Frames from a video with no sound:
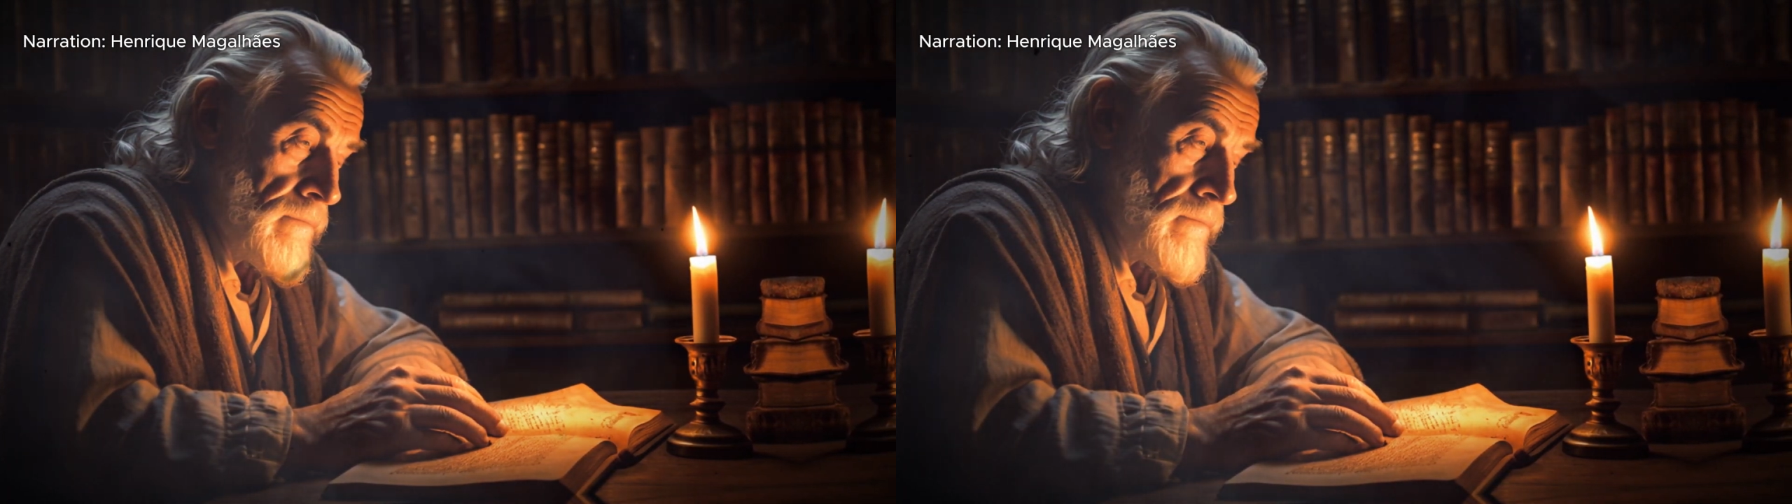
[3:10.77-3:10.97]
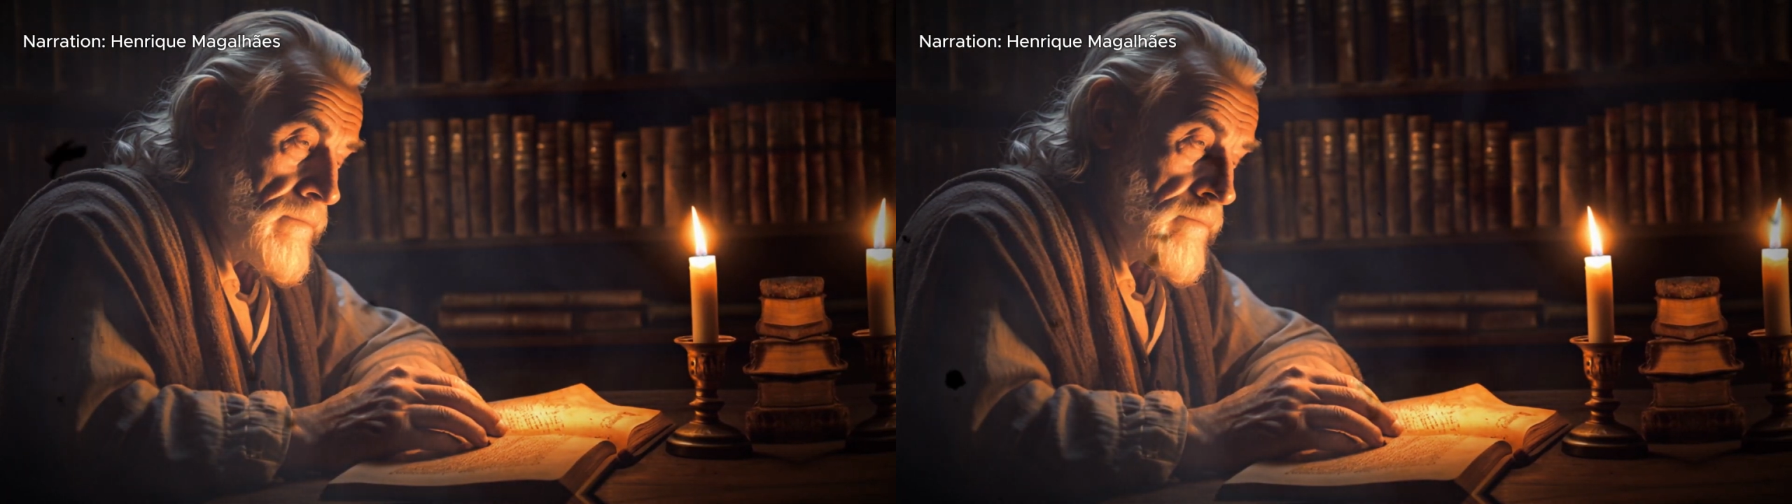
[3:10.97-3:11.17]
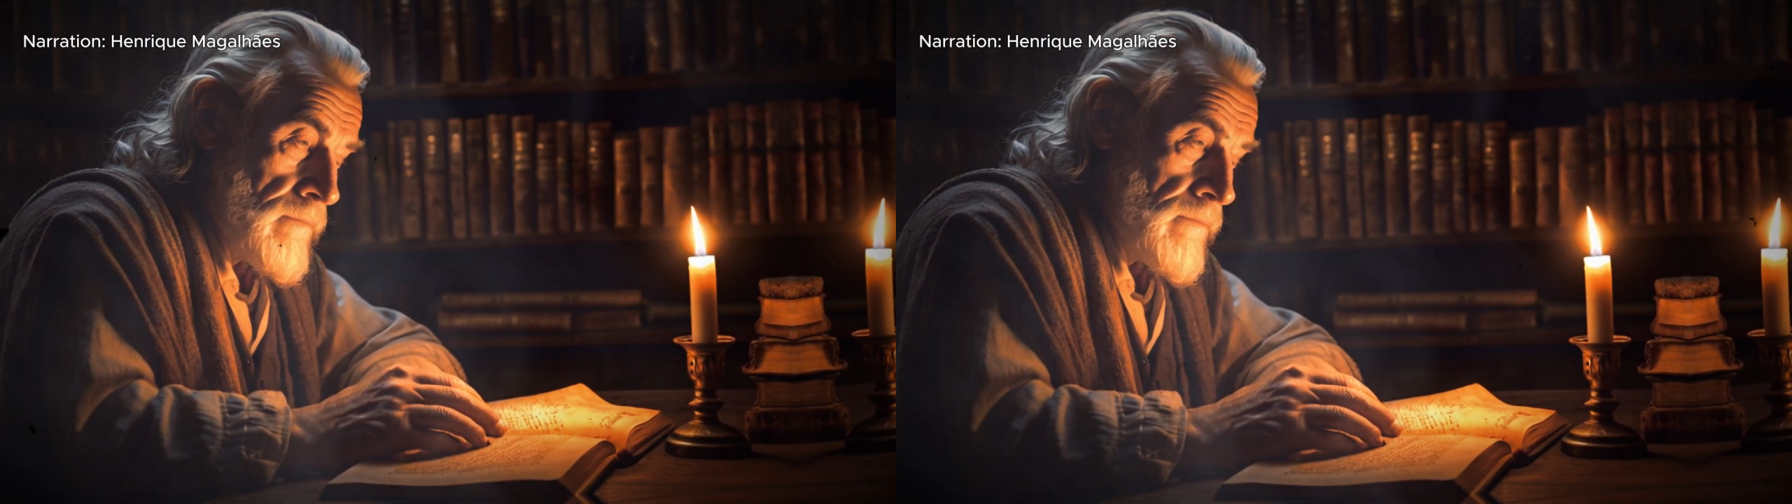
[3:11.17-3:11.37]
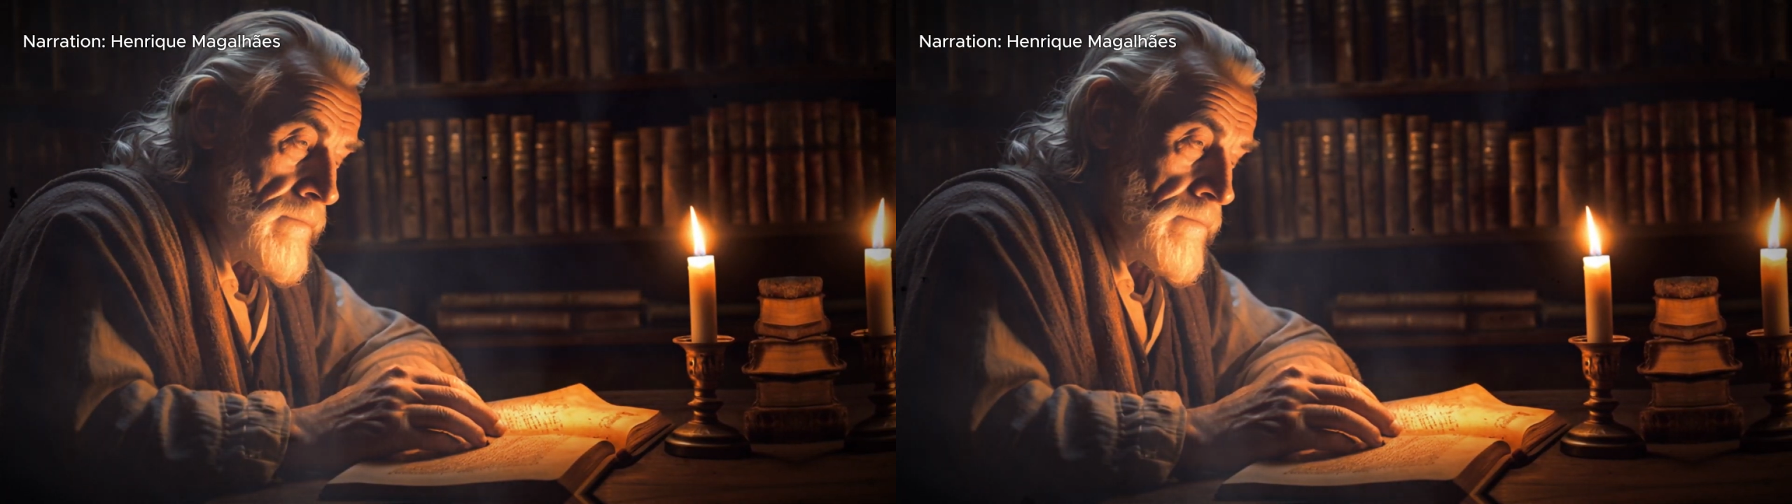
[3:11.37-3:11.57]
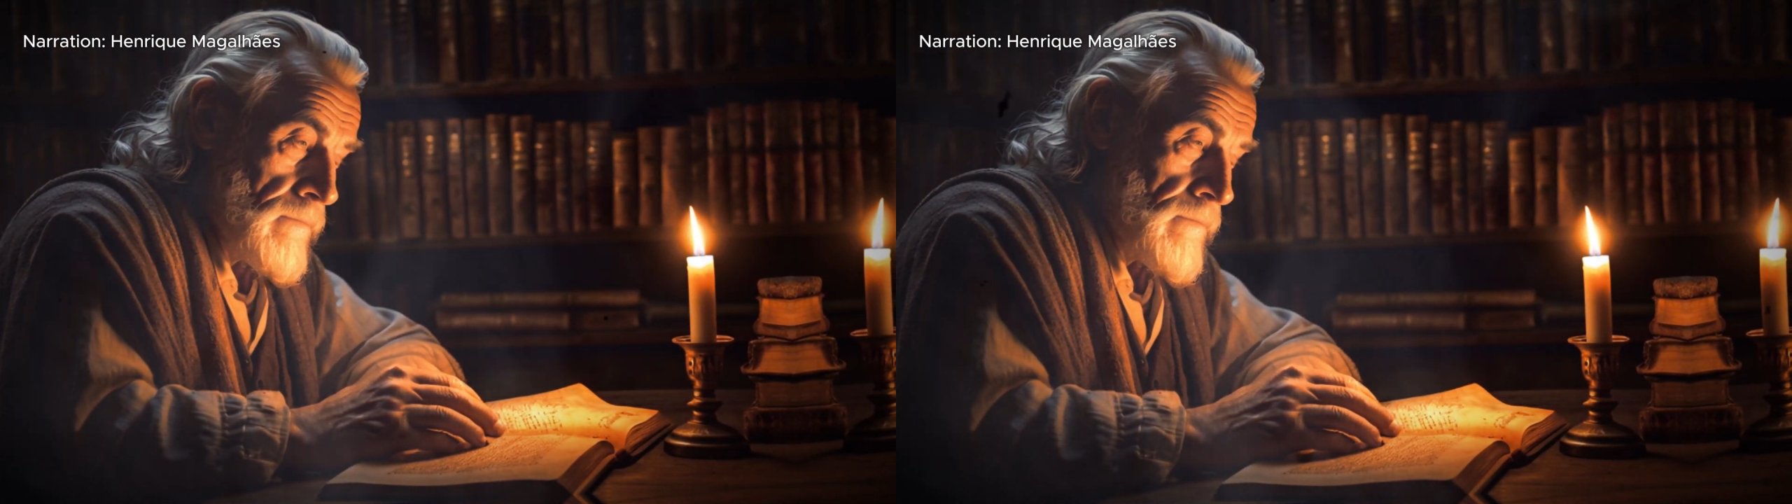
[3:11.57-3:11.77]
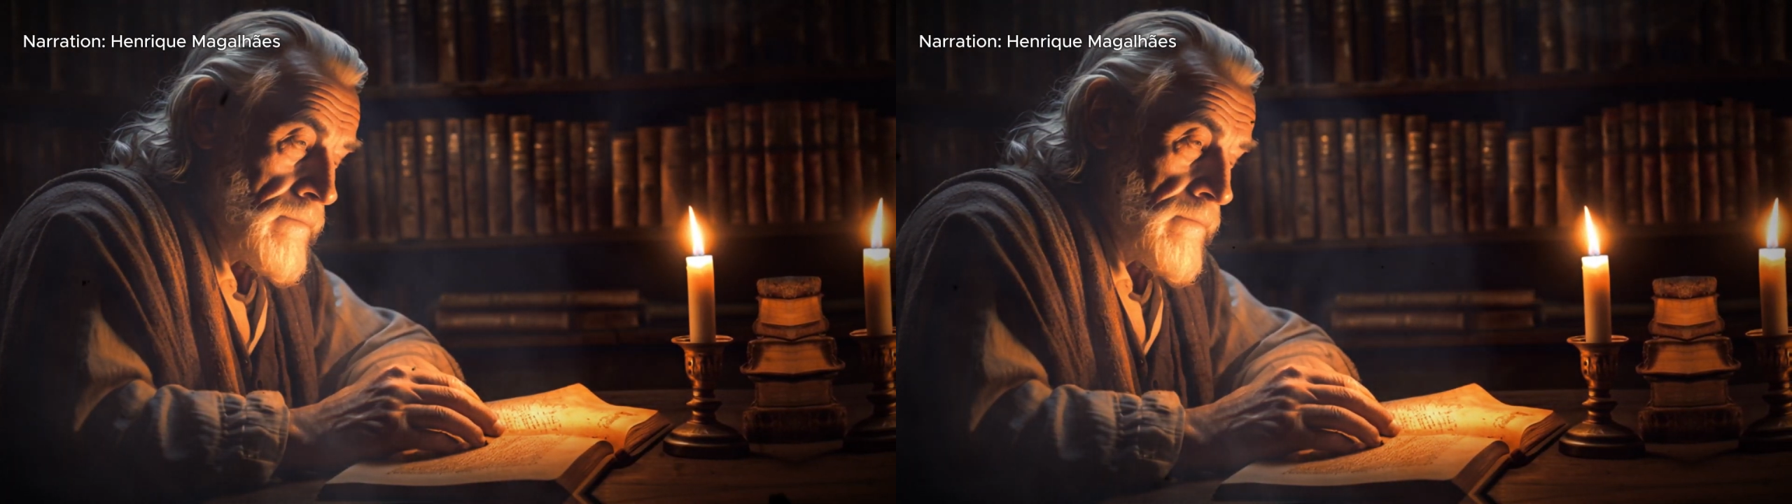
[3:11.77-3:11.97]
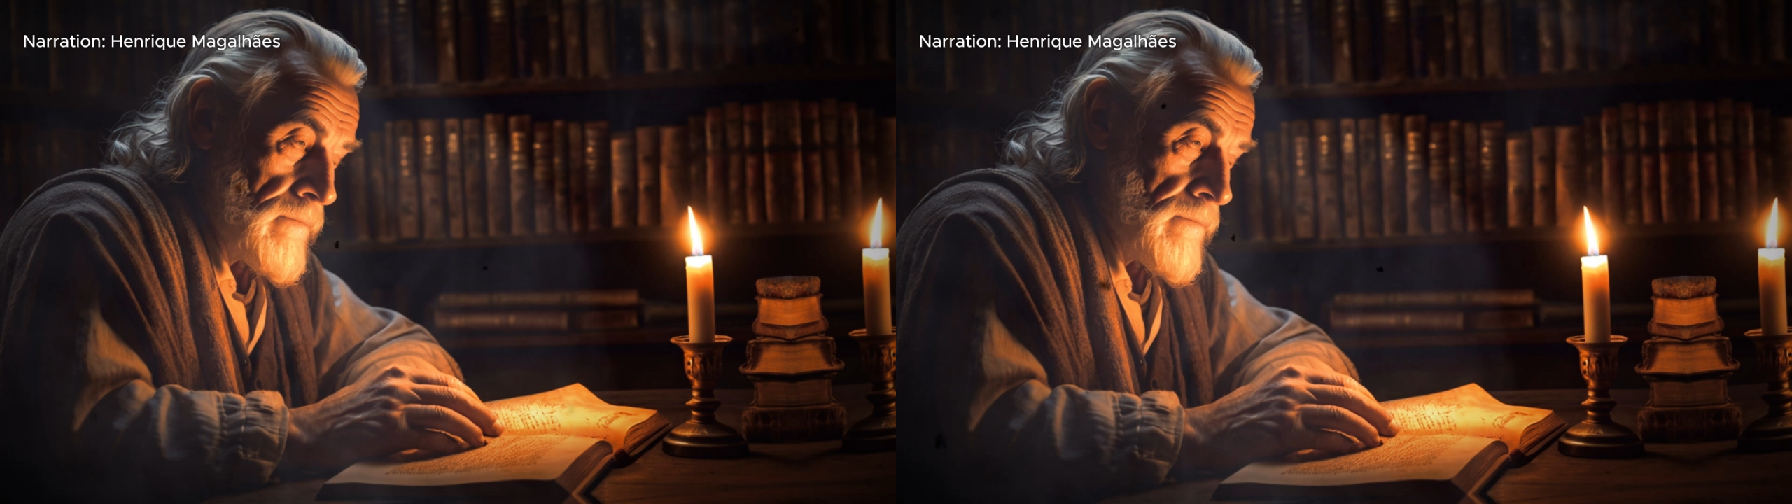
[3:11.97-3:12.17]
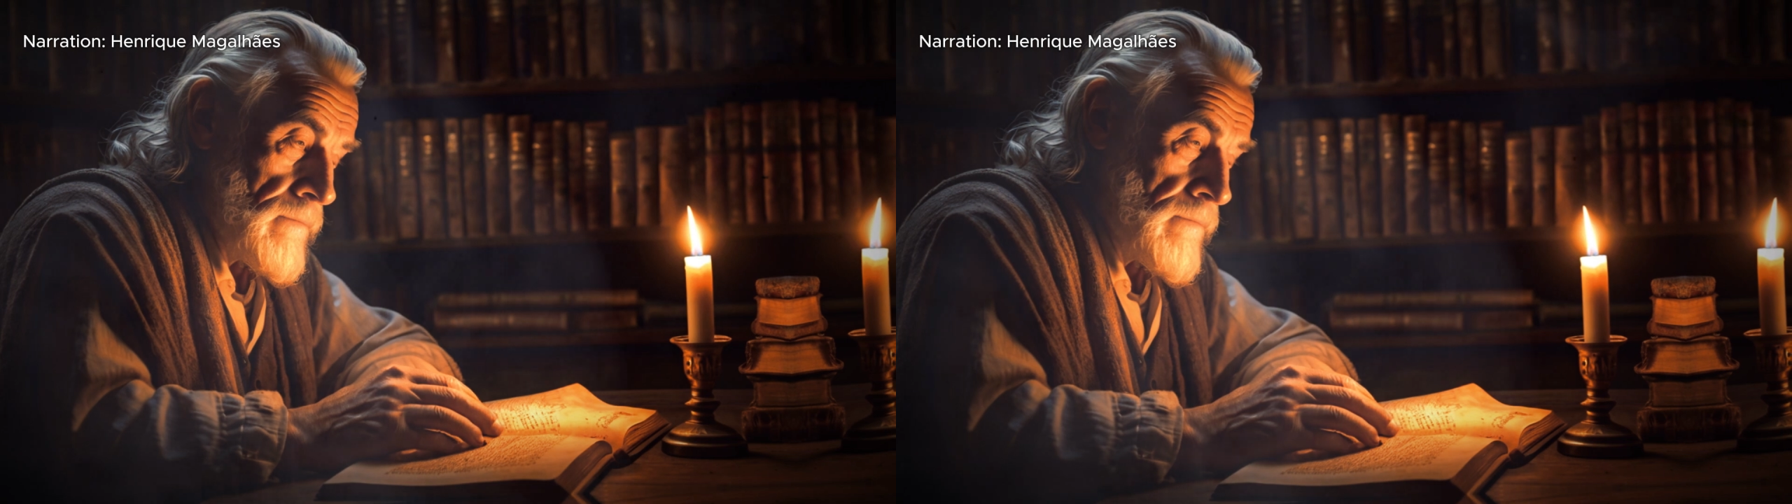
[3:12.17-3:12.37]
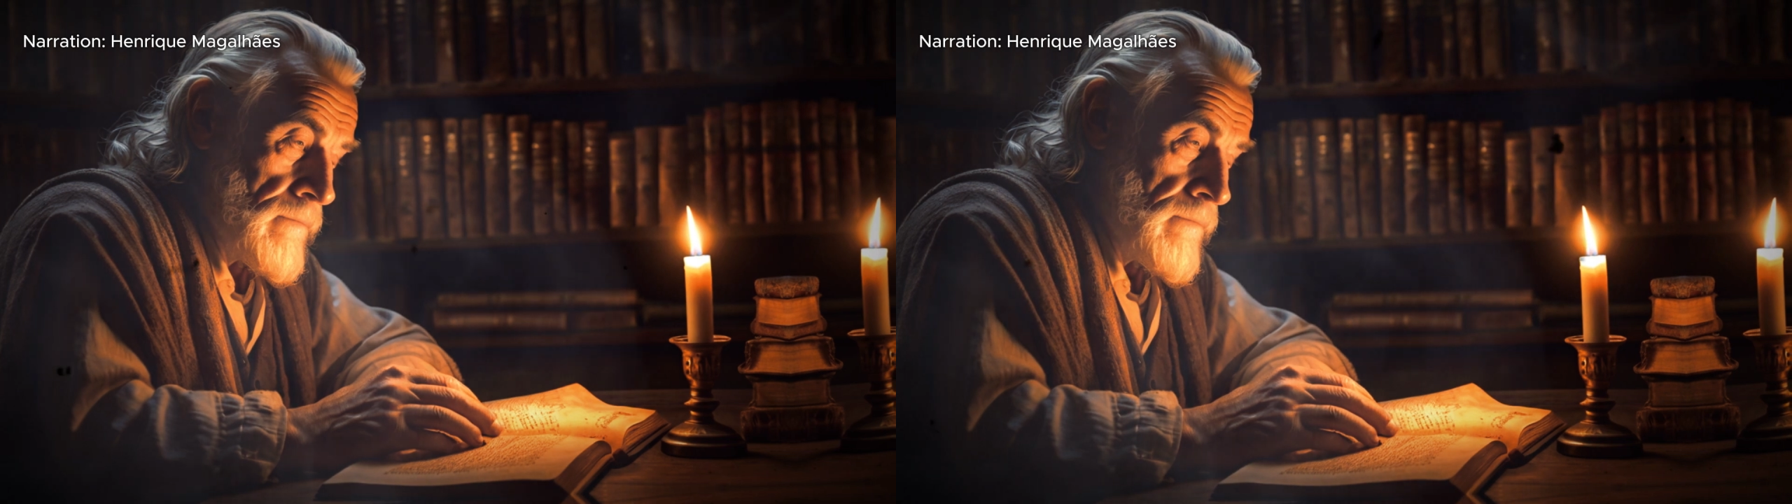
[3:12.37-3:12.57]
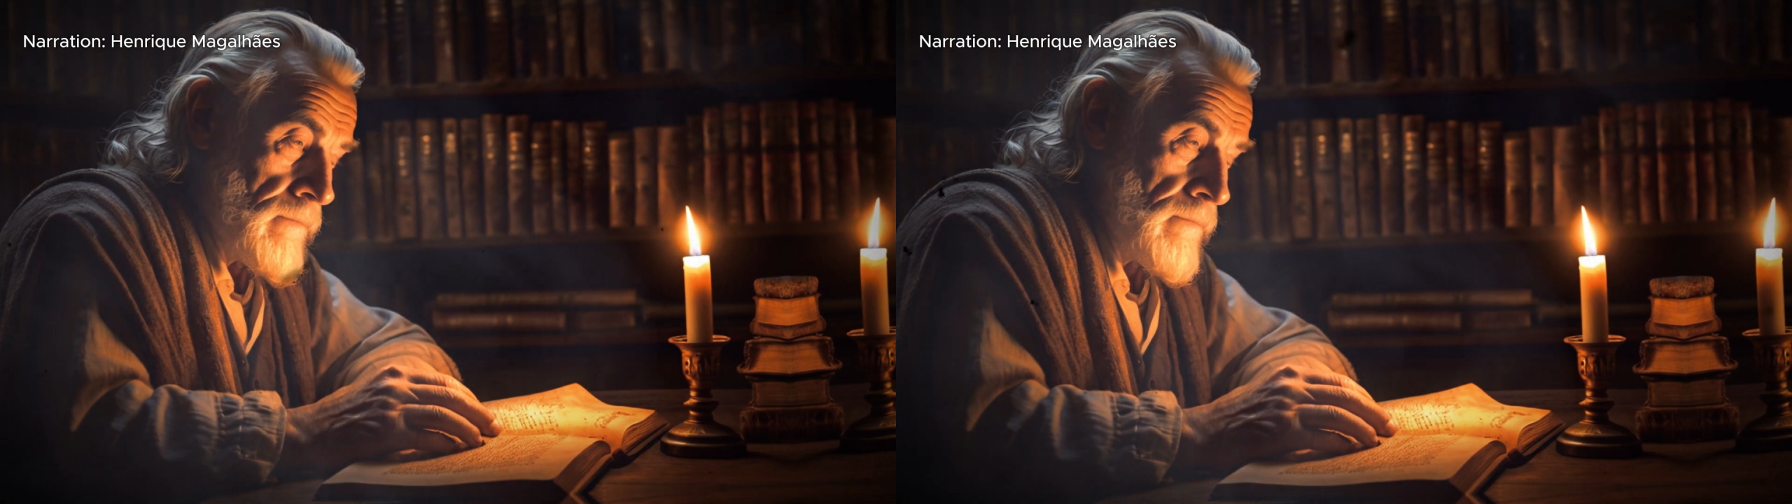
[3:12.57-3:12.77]
when we get in tune with who we
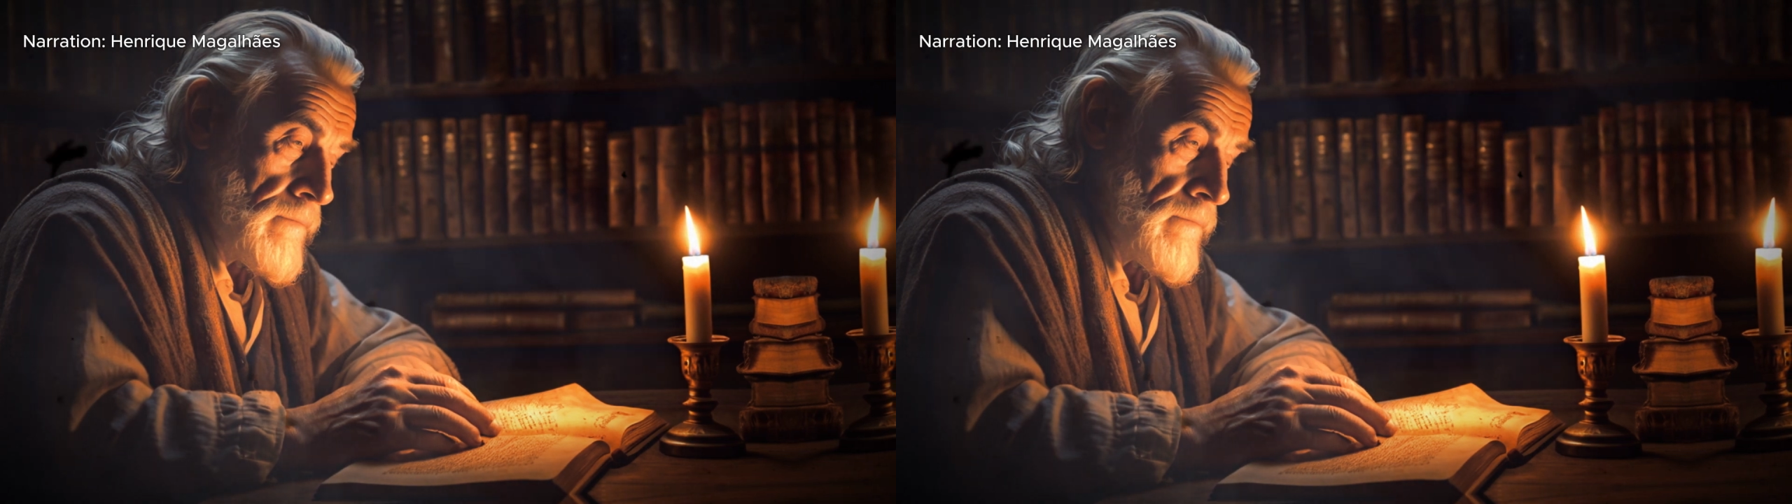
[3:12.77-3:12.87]
are,